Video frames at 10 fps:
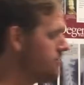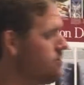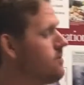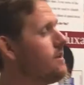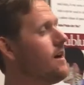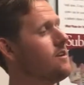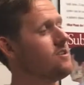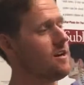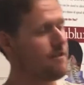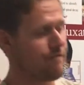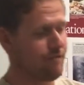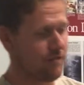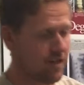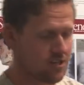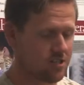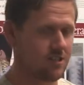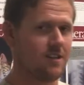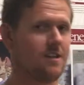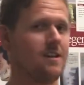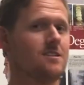due to that giant flexion
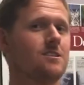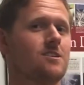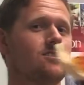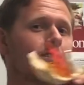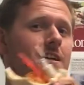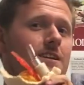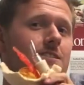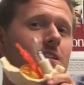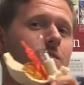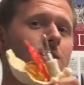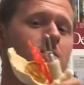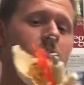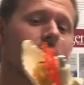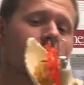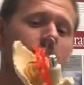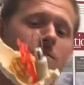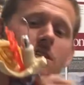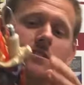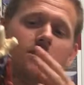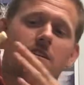and extension, that acceleration,
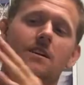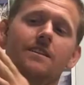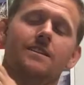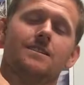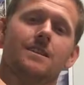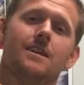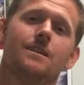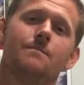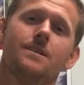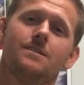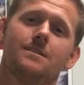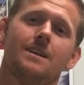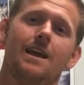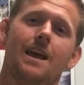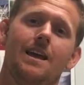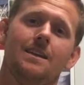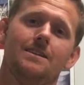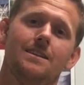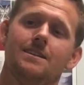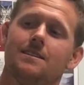deceleration, these ligaments and
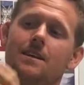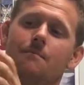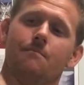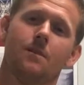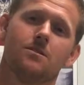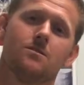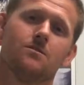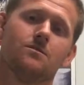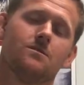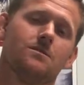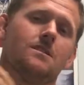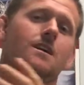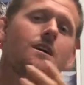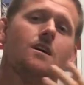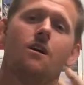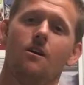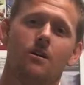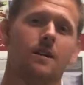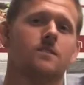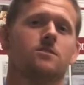disc muscles all
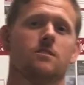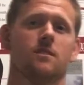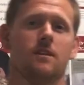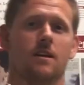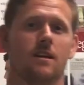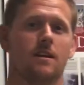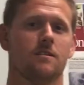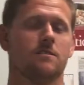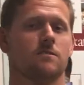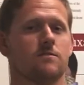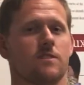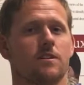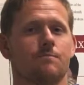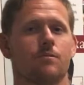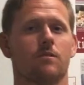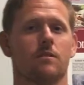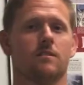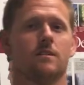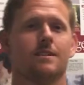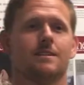get injured. And so it's very important
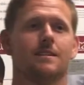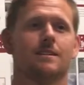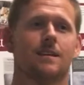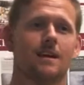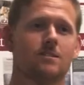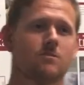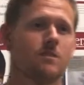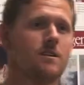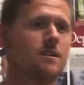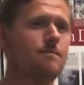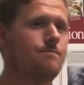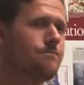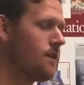to get that treated.